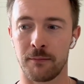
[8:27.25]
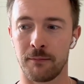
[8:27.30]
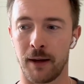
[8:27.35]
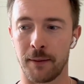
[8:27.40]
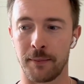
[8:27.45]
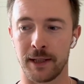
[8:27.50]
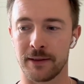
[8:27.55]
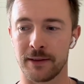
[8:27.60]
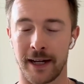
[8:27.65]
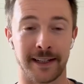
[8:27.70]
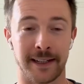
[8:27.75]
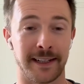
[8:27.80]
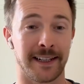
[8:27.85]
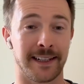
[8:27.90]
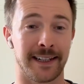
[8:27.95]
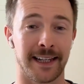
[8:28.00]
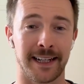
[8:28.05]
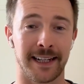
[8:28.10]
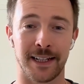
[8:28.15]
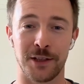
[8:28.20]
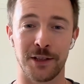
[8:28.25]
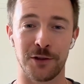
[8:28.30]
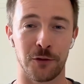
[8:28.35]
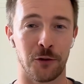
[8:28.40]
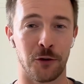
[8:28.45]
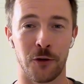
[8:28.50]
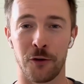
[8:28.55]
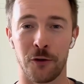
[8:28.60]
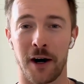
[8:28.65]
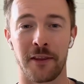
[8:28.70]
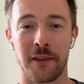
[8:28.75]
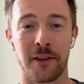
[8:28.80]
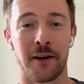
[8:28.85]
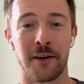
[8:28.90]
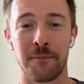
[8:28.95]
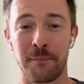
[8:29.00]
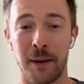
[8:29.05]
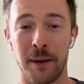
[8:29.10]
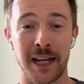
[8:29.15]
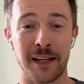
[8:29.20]
maybe taking leads or
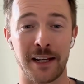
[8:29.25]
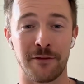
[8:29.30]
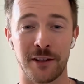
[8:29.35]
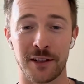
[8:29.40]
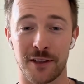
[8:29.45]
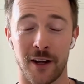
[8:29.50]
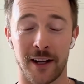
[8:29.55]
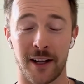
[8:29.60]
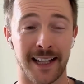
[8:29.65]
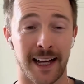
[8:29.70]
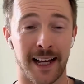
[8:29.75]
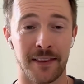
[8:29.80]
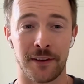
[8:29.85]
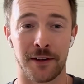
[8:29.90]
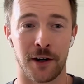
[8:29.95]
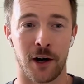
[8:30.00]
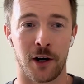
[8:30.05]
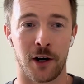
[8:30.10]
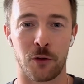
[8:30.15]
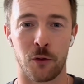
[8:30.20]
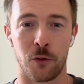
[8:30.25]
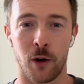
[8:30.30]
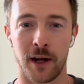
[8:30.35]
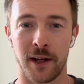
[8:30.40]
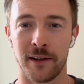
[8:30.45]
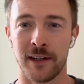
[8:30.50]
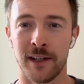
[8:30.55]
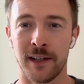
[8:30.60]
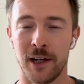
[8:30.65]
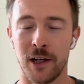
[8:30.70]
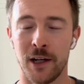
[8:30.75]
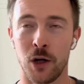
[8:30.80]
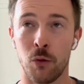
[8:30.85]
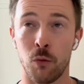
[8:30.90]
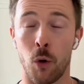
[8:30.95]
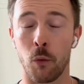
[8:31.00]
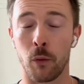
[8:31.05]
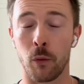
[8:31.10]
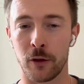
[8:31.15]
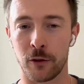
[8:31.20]
other behaviors like that aren't quite
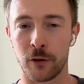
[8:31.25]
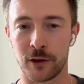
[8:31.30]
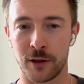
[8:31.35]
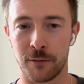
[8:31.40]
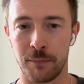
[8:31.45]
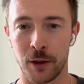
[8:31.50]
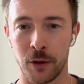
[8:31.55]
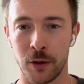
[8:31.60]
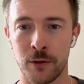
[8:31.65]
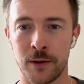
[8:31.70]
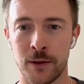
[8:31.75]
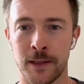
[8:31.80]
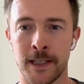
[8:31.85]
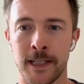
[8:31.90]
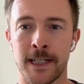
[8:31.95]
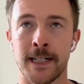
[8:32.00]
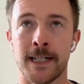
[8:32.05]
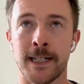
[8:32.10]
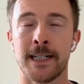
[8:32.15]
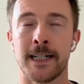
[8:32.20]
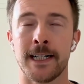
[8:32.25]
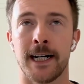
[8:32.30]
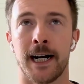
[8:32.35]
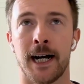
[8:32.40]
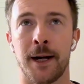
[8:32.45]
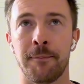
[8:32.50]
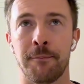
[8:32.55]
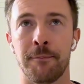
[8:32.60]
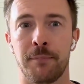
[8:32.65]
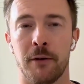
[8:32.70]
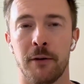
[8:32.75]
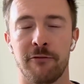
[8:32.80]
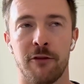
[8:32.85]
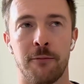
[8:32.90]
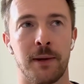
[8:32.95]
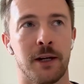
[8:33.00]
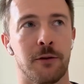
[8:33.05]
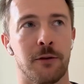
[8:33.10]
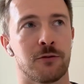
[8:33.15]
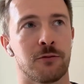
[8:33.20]
what we look to build. But
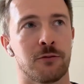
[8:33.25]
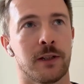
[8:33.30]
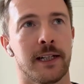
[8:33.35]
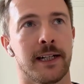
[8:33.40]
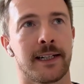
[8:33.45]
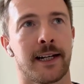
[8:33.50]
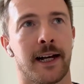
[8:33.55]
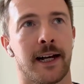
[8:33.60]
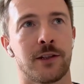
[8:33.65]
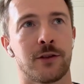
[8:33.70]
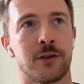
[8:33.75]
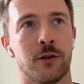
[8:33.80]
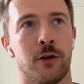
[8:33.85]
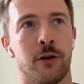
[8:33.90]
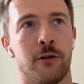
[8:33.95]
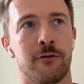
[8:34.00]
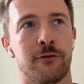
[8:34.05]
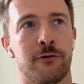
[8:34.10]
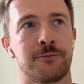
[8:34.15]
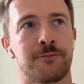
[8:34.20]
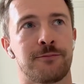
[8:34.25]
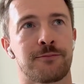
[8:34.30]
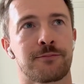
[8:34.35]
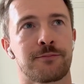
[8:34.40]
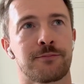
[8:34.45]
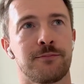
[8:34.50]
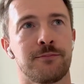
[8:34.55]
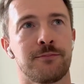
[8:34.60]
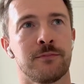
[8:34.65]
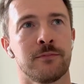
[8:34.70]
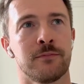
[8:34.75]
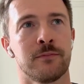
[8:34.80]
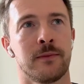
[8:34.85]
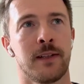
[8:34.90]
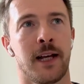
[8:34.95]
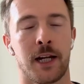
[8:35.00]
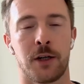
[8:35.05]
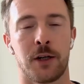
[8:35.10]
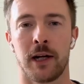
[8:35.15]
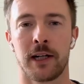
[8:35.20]
for me, it was really a case of
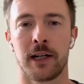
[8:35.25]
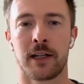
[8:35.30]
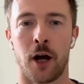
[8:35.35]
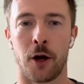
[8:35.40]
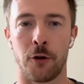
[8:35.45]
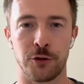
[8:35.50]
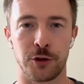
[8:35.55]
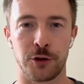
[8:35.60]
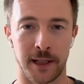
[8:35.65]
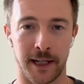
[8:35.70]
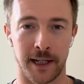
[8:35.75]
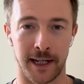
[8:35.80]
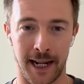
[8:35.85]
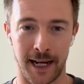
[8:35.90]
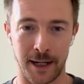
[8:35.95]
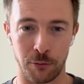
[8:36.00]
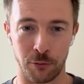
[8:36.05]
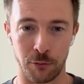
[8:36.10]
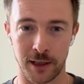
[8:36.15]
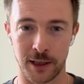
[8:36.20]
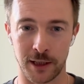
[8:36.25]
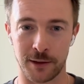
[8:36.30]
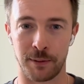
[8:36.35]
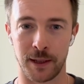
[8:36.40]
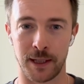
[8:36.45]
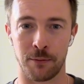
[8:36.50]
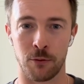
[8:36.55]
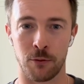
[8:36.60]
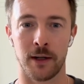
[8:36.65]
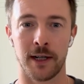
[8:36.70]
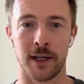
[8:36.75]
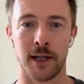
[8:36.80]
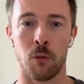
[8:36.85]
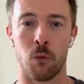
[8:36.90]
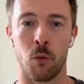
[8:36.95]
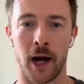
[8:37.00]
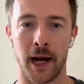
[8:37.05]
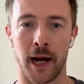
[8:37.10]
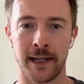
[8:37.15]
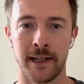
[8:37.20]
how do I coach and enable these people in a
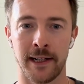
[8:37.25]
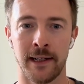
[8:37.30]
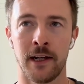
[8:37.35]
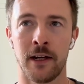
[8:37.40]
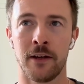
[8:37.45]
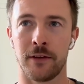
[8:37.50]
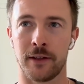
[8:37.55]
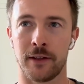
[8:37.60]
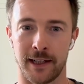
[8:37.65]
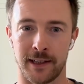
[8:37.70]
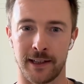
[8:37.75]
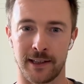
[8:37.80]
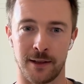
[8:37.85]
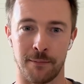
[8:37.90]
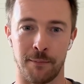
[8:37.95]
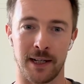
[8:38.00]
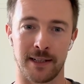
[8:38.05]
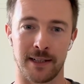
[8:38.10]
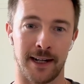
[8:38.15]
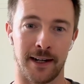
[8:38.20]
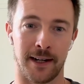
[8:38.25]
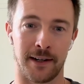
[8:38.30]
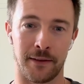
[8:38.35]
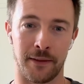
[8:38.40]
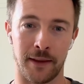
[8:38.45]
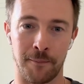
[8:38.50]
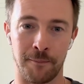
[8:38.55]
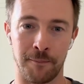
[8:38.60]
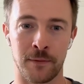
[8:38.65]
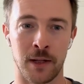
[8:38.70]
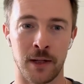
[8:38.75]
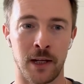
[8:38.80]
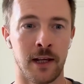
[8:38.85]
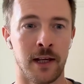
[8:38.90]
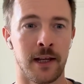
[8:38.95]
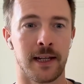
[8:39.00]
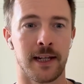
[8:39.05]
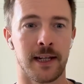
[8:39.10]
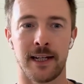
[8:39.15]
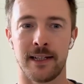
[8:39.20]
way that gets the best out of them?
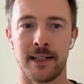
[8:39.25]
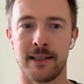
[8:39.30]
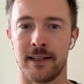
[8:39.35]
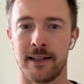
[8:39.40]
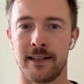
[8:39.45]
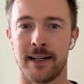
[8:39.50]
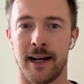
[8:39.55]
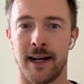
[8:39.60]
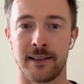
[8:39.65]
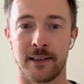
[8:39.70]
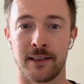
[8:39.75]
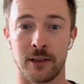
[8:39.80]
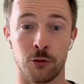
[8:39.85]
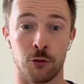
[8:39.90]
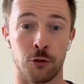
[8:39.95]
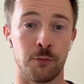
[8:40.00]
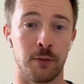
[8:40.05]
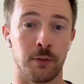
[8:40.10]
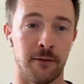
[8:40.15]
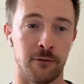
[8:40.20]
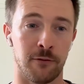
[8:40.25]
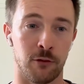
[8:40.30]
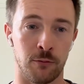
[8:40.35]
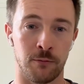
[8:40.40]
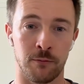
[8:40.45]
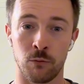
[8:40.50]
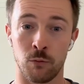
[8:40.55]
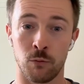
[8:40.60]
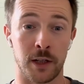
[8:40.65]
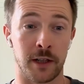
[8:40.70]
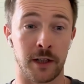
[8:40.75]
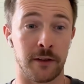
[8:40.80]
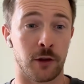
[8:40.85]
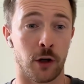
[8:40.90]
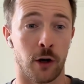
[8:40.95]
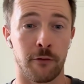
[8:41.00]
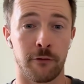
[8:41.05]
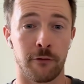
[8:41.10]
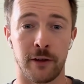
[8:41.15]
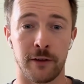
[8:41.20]
Is it at a group level? When you've
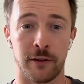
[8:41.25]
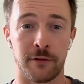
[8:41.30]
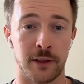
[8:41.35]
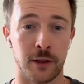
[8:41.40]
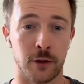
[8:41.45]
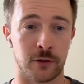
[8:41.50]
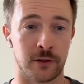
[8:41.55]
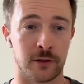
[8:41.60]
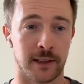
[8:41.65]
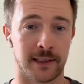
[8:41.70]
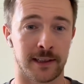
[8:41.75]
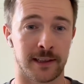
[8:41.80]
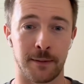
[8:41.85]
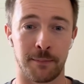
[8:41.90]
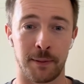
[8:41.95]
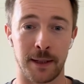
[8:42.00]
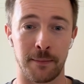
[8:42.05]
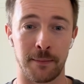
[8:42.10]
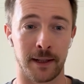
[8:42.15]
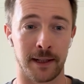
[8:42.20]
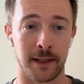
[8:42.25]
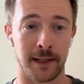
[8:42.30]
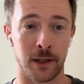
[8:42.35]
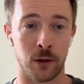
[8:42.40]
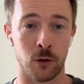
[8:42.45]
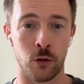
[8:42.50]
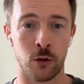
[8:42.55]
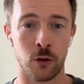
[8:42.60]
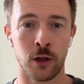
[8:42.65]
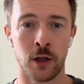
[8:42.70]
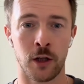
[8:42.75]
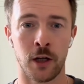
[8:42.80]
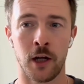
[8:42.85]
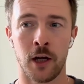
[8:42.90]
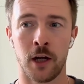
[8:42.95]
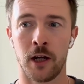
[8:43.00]
got 50 or 60 people in an org,